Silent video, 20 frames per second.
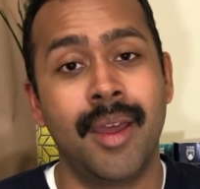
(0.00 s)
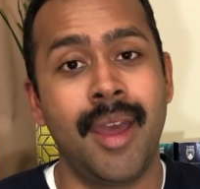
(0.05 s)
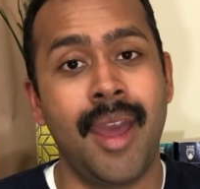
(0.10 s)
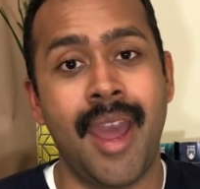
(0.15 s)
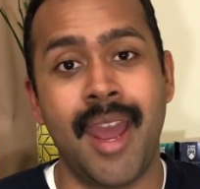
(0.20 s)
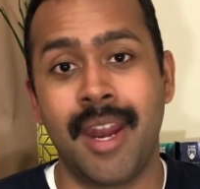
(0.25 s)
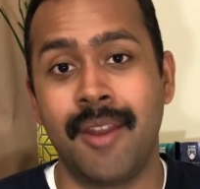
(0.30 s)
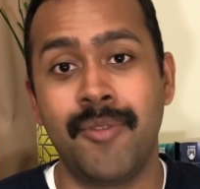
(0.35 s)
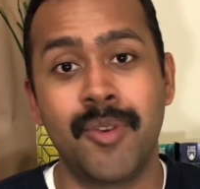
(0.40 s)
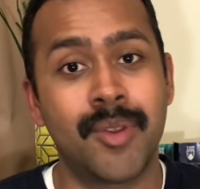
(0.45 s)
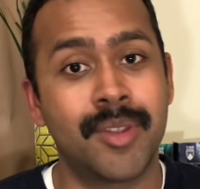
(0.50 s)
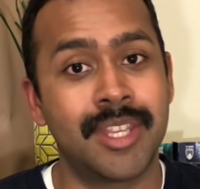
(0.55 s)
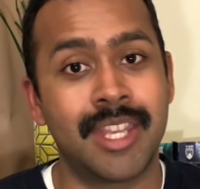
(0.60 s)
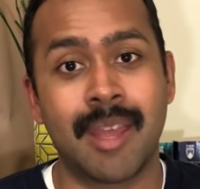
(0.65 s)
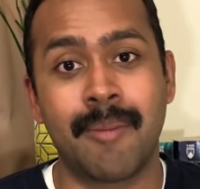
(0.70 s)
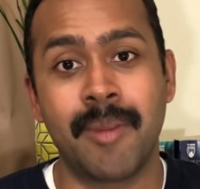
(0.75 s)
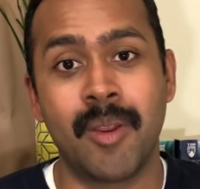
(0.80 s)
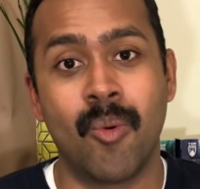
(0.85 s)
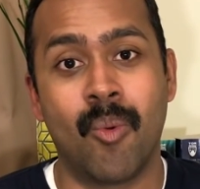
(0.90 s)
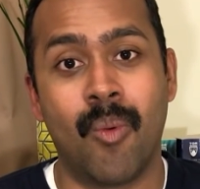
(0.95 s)
And if you could
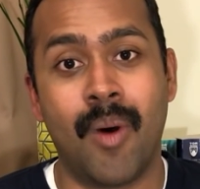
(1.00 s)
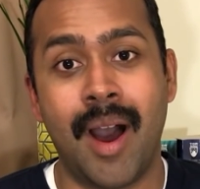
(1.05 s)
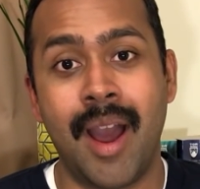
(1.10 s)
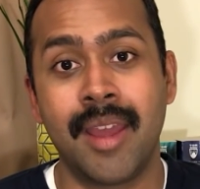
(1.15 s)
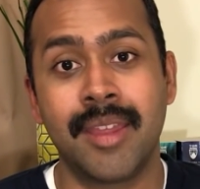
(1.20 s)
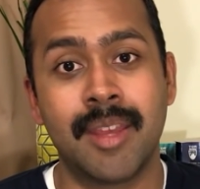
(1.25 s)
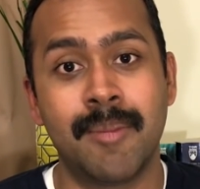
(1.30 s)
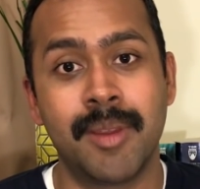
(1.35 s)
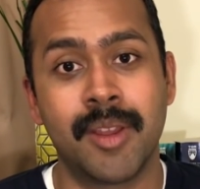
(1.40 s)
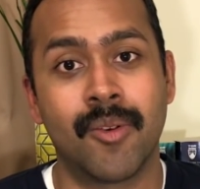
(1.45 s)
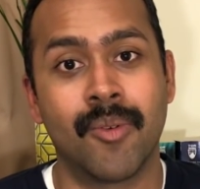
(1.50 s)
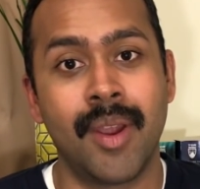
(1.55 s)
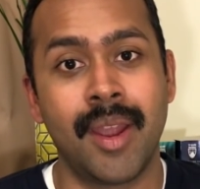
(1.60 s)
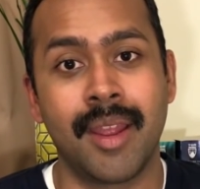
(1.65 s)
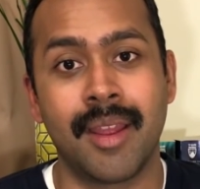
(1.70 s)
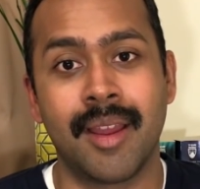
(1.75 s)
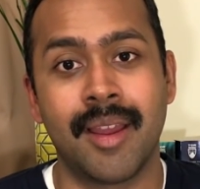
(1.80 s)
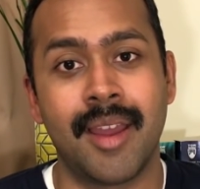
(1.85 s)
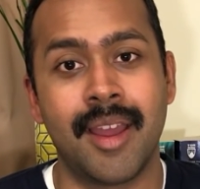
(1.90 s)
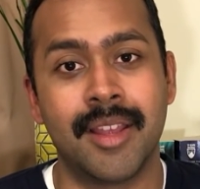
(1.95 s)
tell me why, that'd be
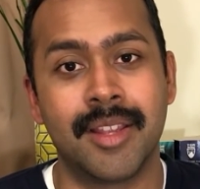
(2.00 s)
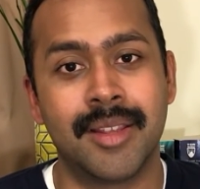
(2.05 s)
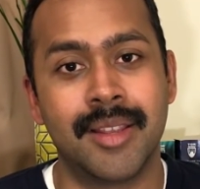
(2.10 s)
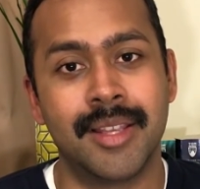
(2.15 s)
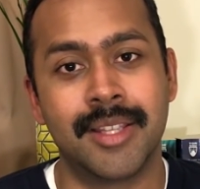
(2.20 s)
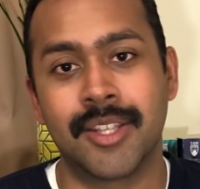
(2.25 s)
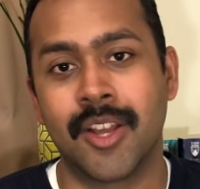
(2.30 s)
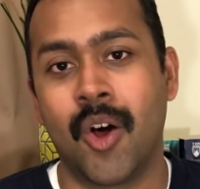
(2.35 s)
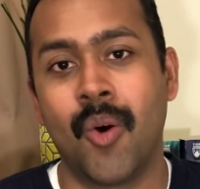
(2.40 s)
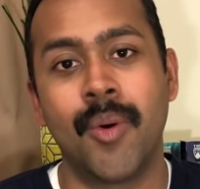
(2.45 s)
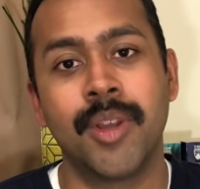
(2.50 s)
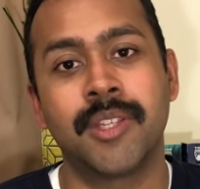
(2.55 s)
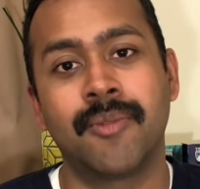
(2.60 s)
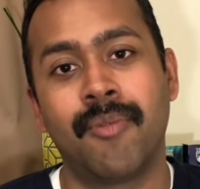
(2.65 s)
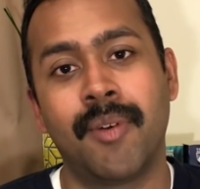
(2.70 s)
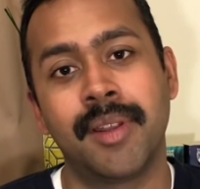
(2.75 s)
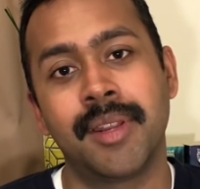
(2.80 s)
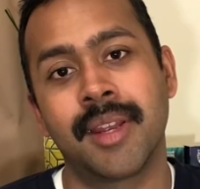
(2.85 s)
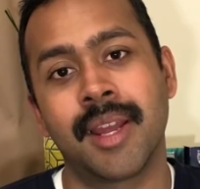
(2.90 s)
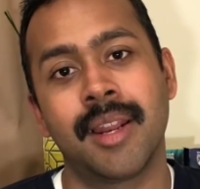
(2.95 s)
great. It's always
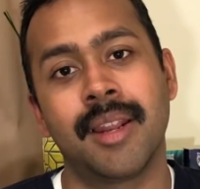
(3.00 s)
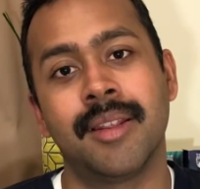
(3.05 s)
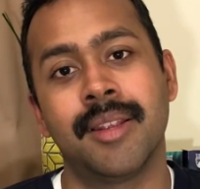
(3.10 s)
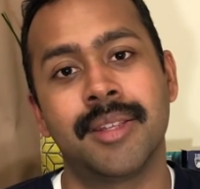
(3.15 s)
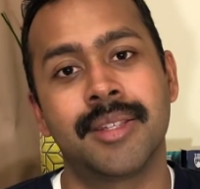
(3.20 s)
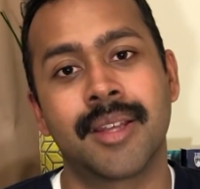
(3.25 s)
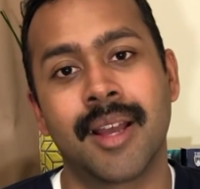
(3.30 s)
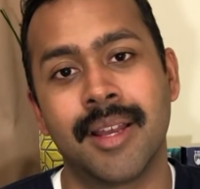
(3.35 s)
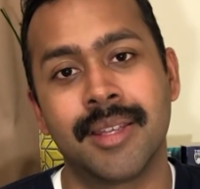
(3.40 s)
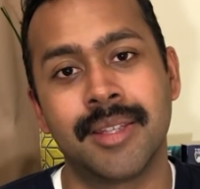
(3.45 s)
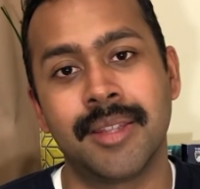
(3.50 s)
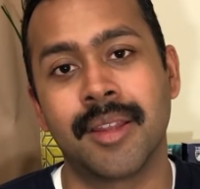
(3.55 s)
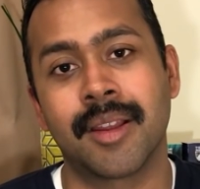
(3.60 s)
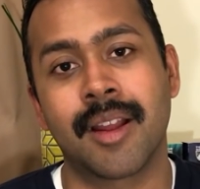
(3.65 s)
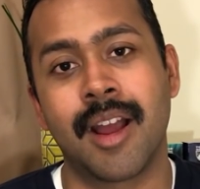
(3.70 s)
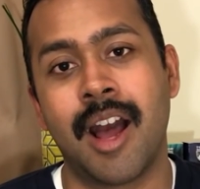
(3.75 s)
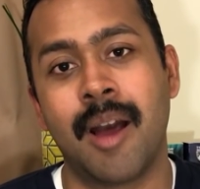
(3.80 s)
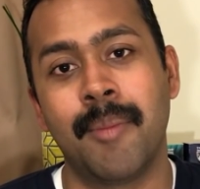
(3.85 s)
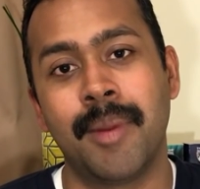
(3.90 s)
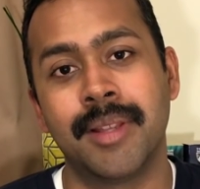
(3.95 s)
fun to kind of discuss in the
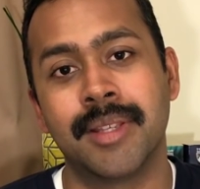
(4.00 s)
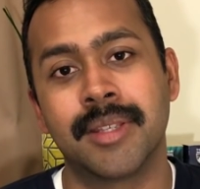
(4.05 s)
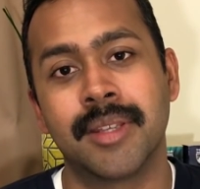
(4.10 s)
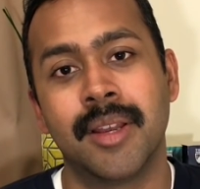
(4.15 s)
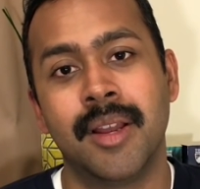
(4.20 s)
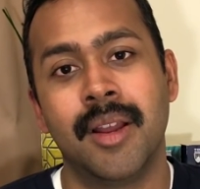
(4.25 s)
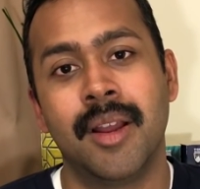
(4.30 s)
comments